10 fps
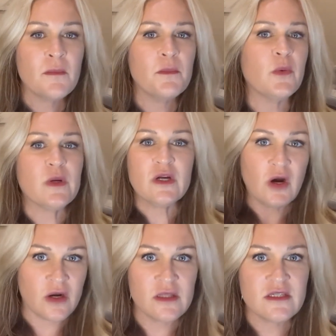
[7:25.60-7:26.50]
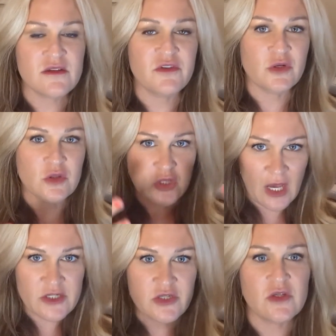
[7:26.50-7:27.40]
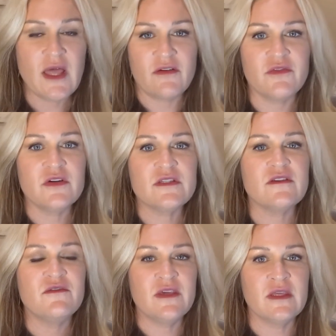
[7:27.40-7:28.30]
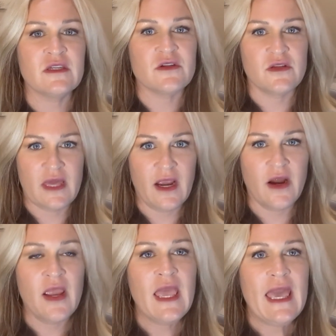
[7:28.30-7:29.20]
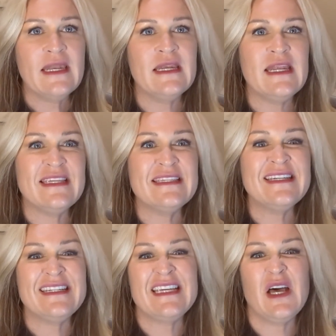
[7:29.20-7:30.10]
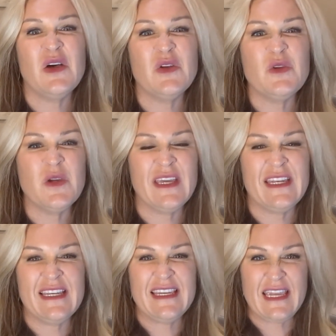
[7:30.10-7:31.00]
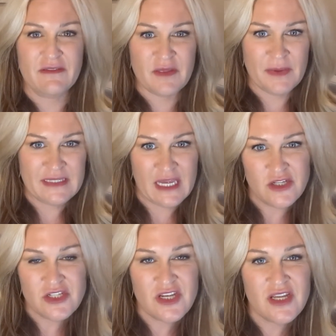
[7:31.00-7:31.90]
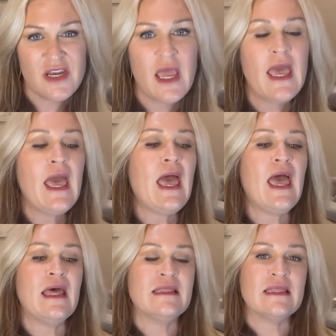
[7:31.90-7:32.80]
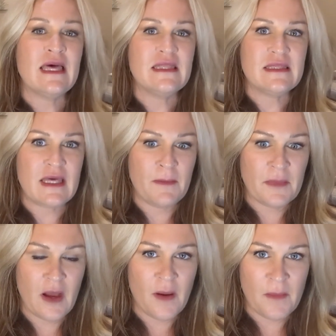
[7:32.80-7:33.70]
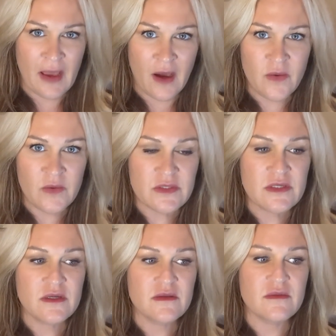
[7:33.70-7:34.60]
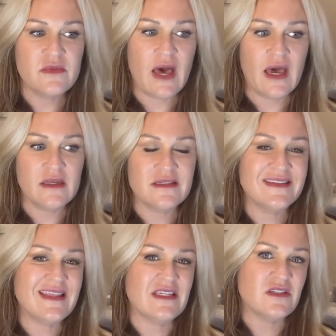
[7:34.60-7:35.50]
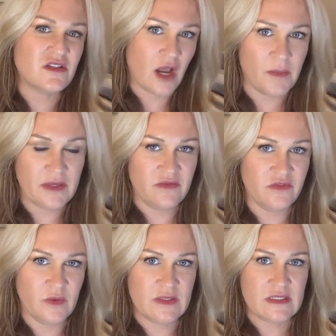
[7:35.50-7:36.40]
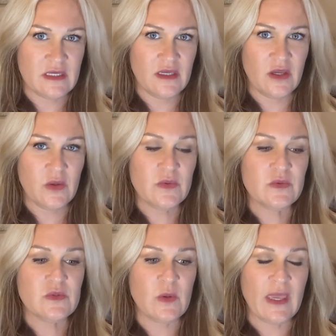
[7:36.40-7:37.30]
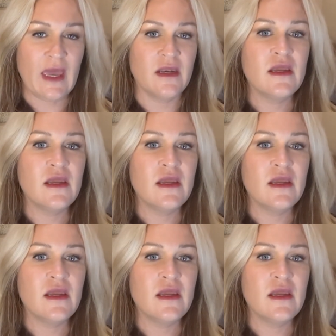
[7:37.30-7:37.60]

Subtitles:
But regardless of your logical efforts, the feelings are there. And it isn't until you can give them attention and let them come out that they stop influencing you. So again,